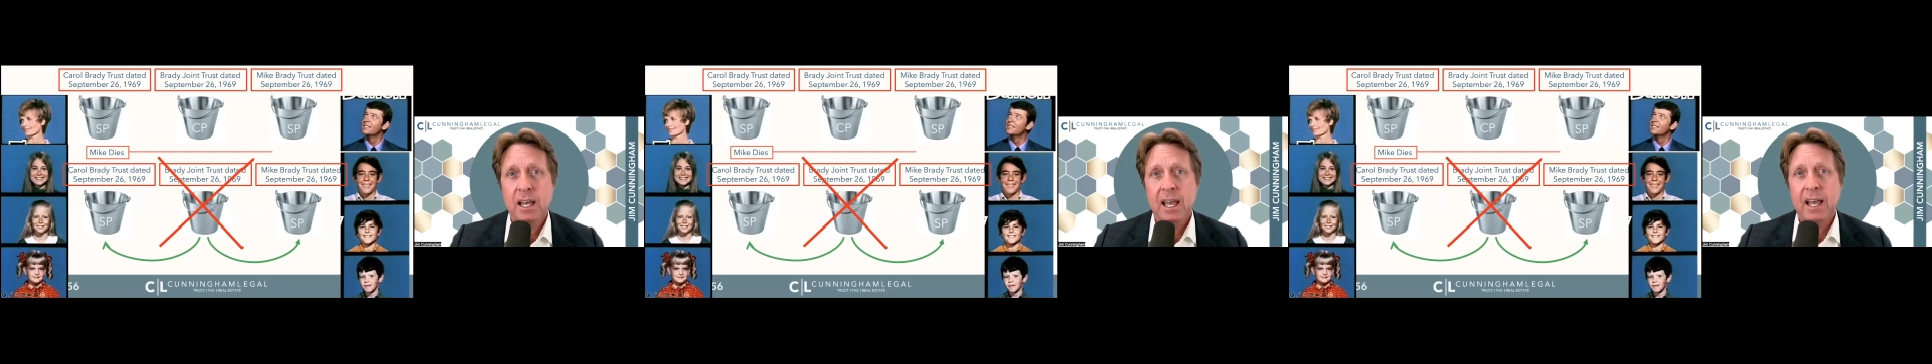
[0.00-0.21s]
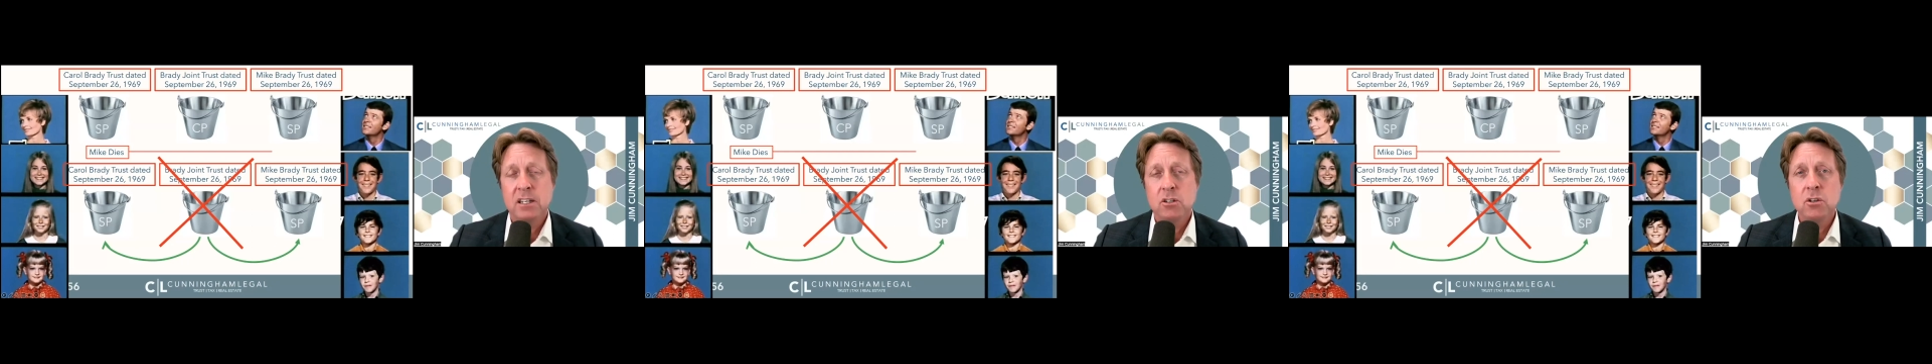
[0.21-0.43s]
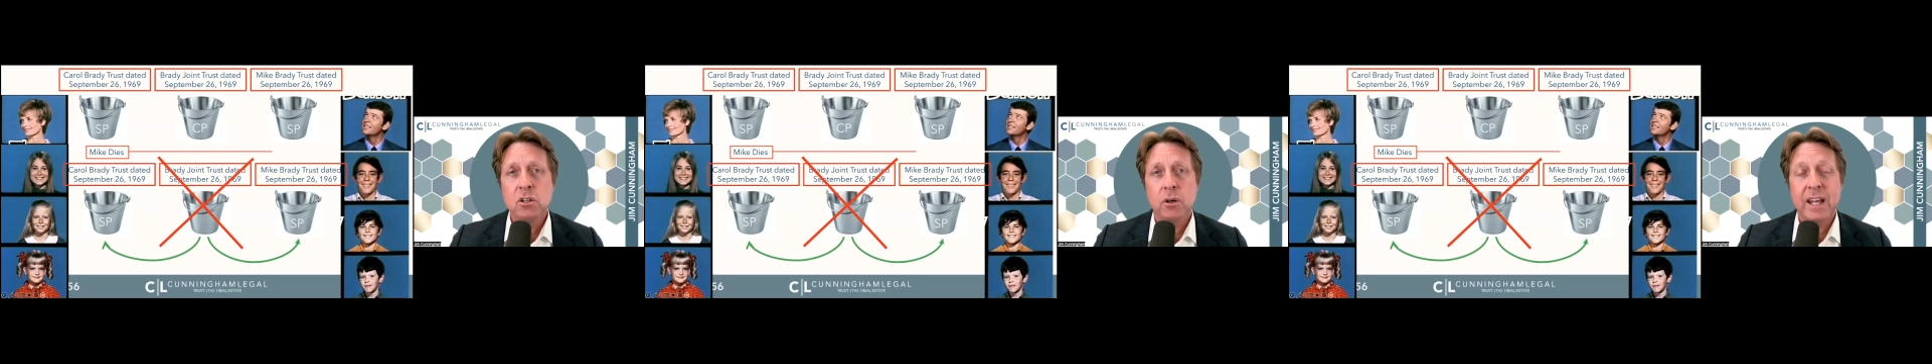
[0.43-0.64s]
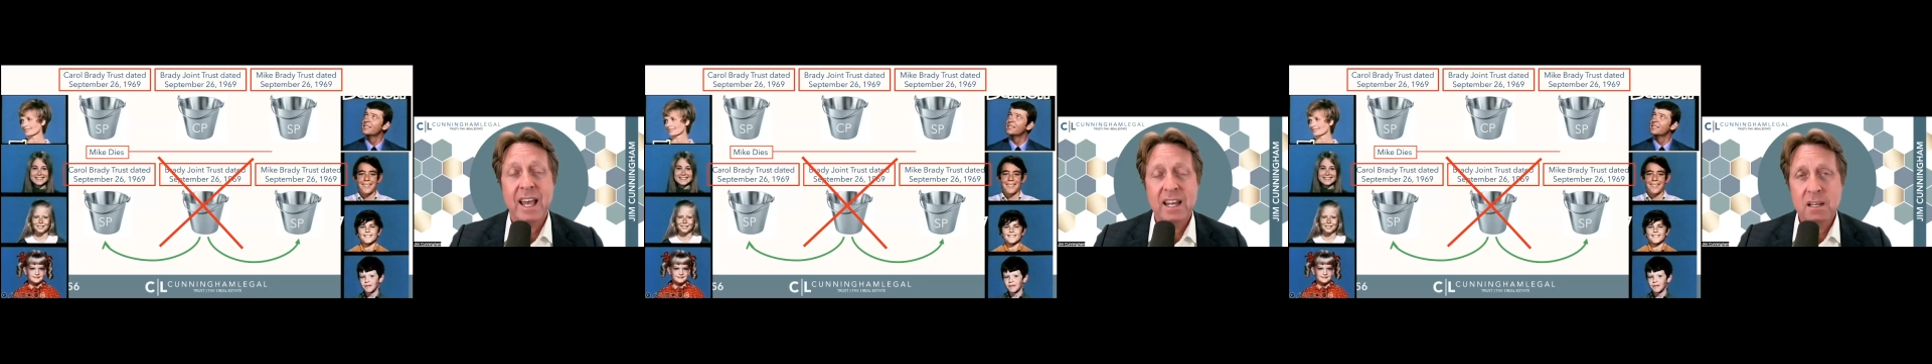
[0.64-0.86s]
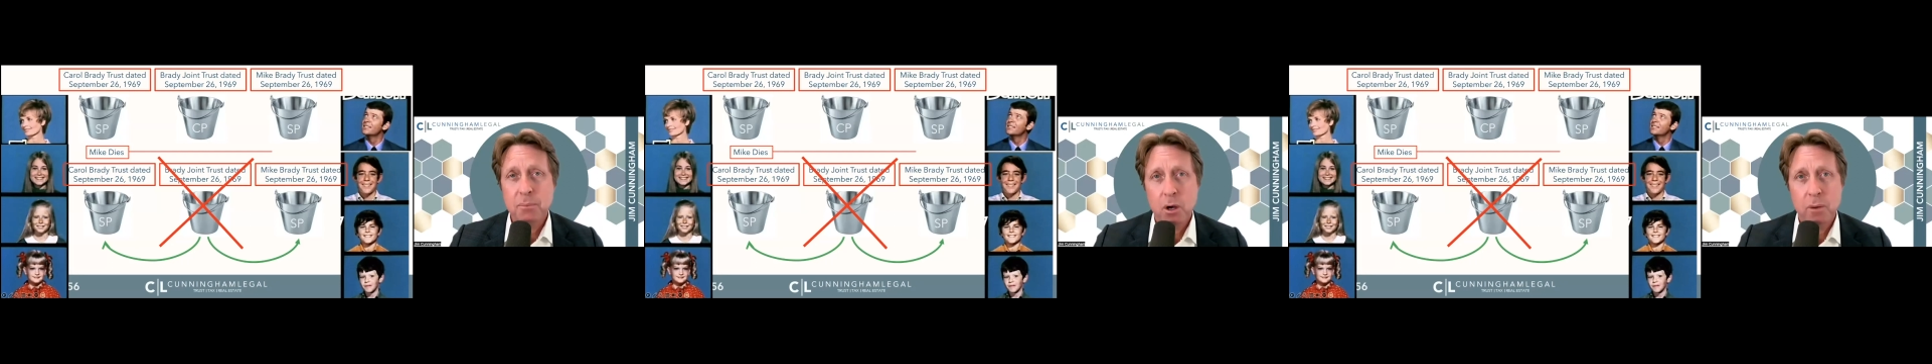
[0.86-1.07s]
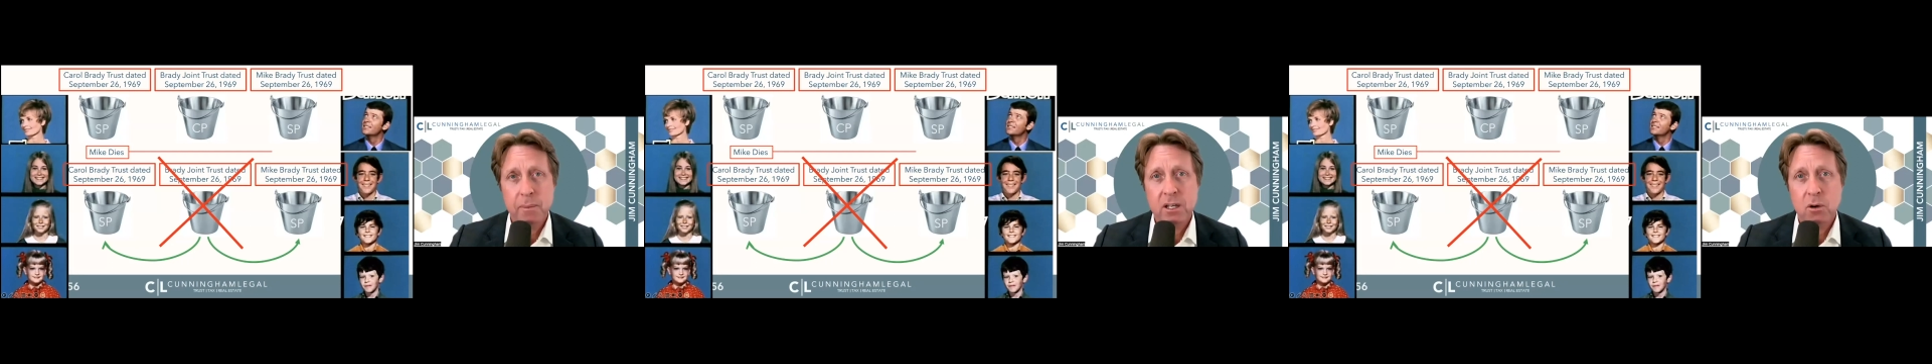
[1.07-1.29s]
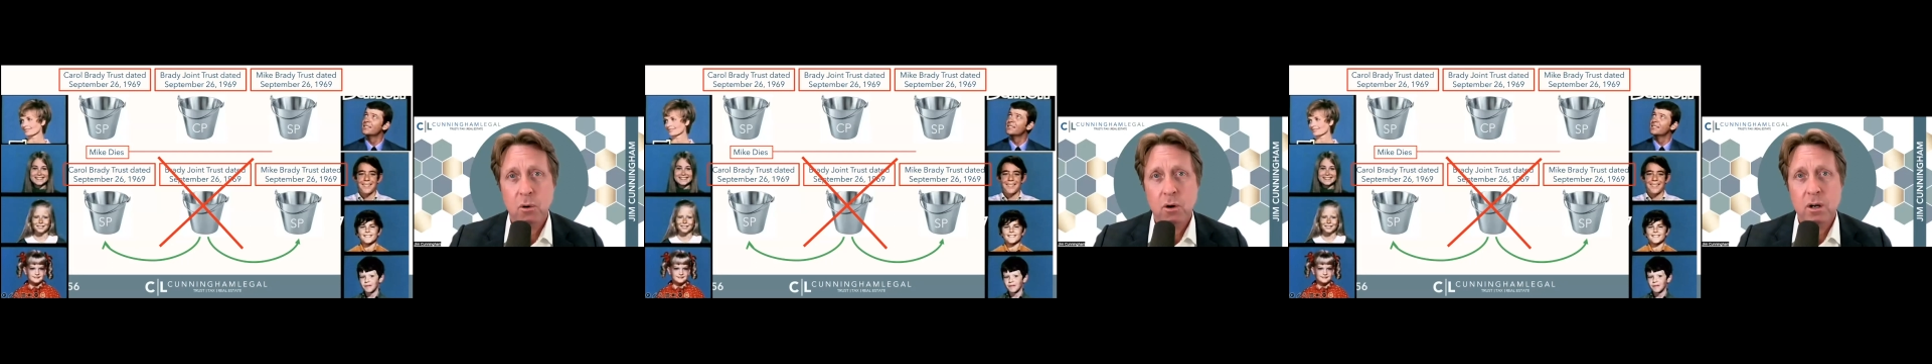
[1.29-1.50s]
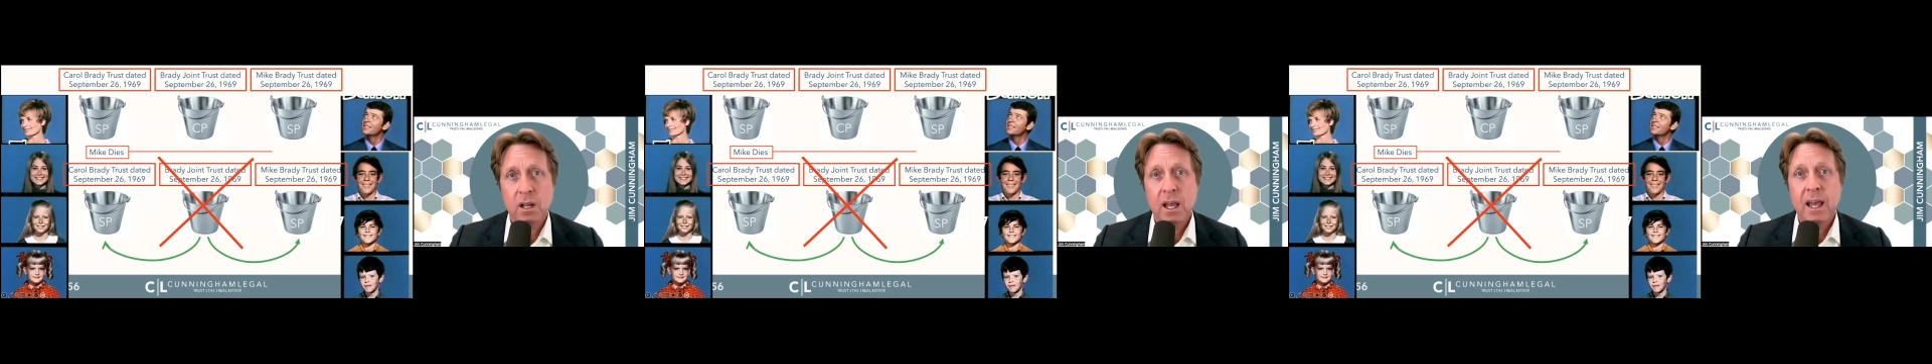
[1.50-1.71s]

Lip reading: And you can go to any probate court,